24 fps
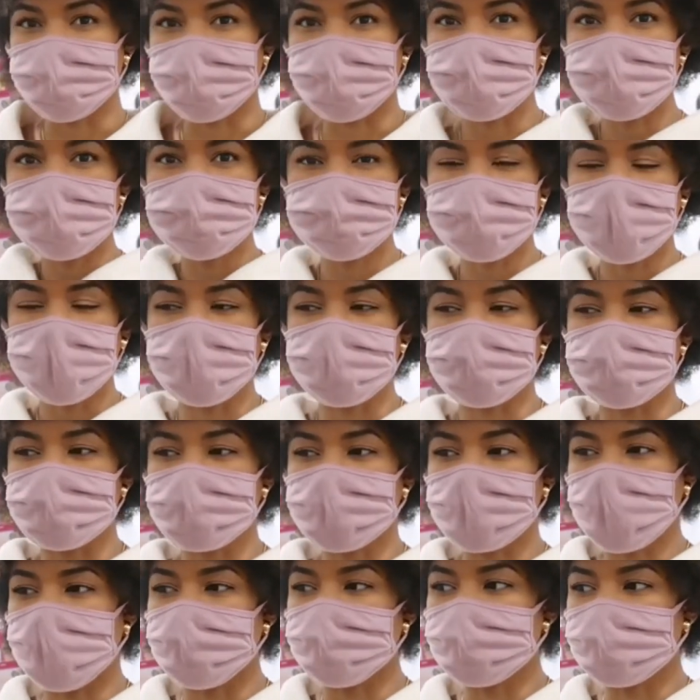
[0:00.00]
already found a
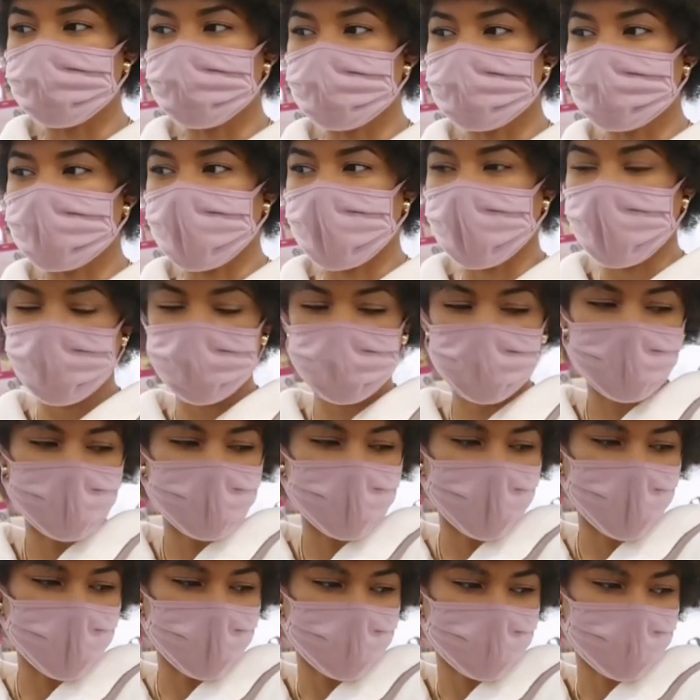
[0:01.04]
couple that I want to
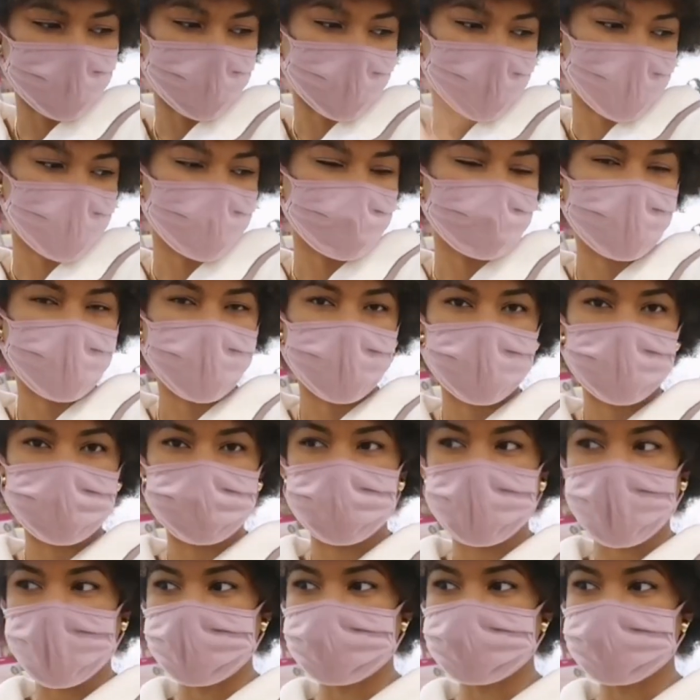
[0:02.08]
get. They're in my
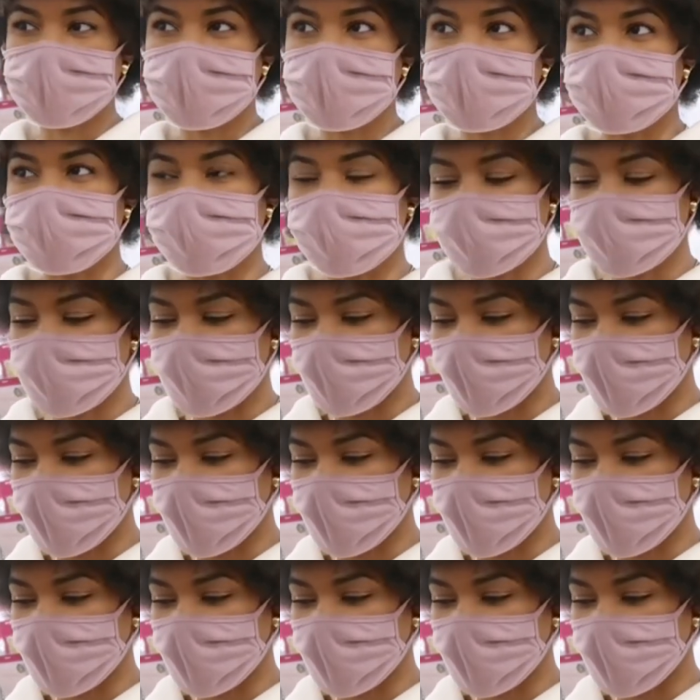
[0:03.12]
basket. I'll just show you